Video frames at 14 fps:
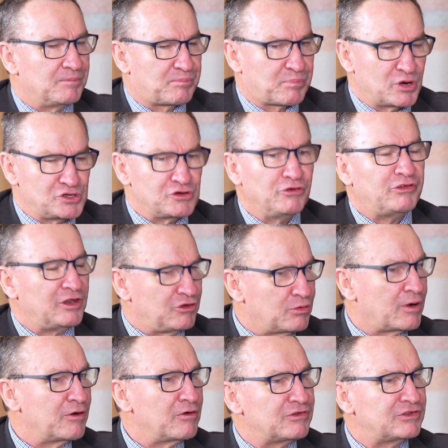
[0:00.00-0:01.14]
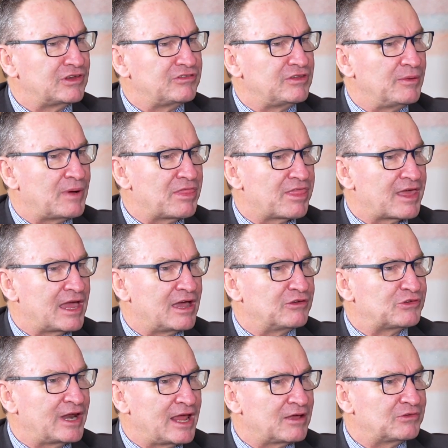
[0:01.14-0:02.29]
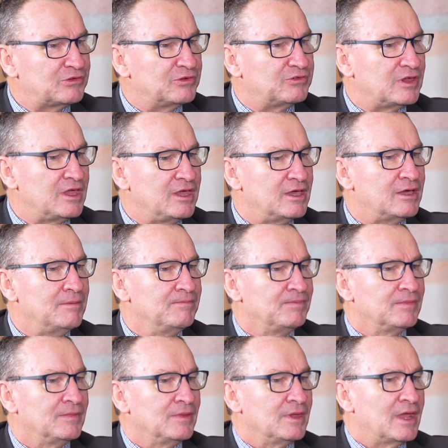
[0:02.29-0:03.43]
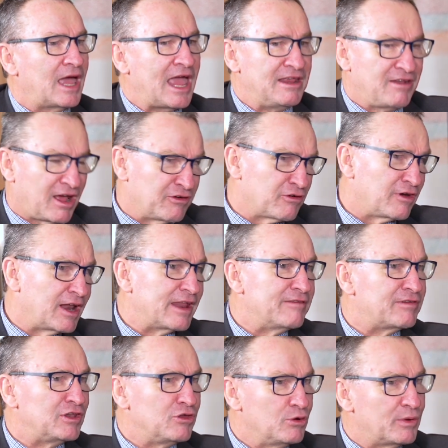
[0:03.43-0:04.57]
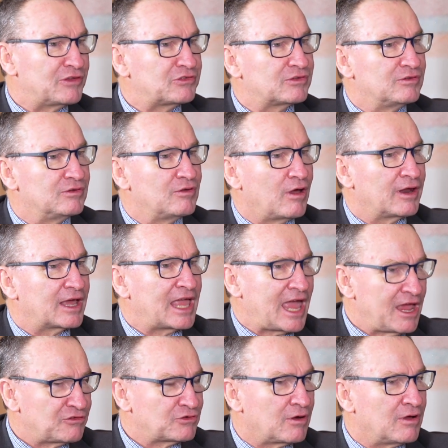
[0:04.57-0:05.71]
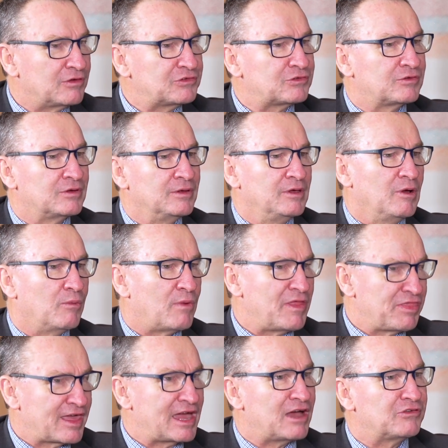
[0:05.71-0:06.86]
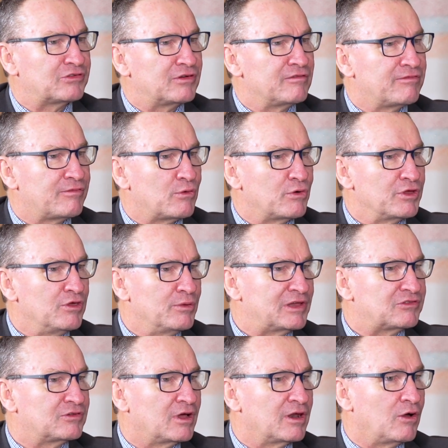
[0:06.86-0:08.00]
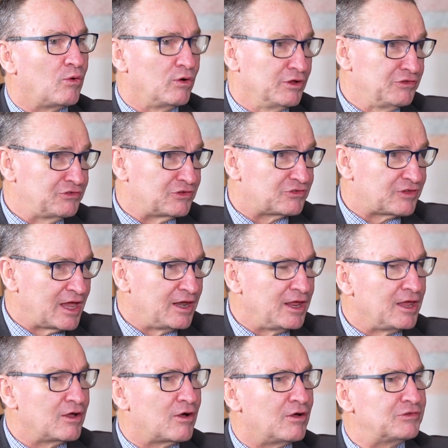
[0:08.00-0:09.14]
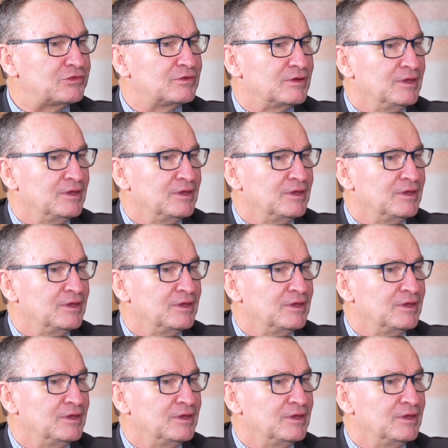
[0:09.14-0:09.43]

producing 261,000 ounces a year, $811 US cash cost, $1,004 US all-in sustaining cost,